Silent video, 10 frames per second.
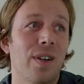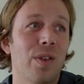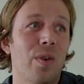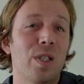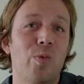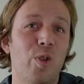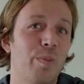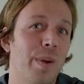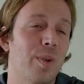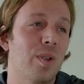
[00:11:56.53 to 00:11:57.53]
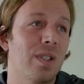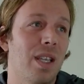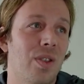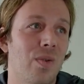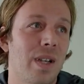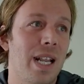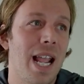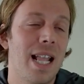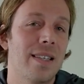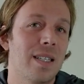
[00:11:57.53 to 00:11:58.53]
Otherwise, you wouldn't be able to see through it
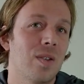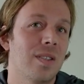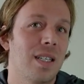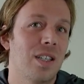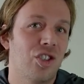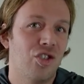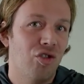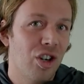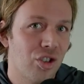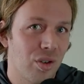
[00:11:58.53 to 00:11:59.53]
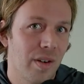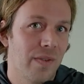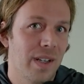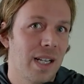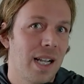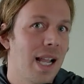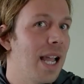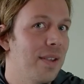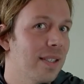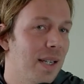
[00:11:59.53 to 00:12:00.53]
and still see the structure of it
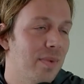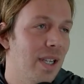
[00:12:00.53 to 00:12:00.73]
at the same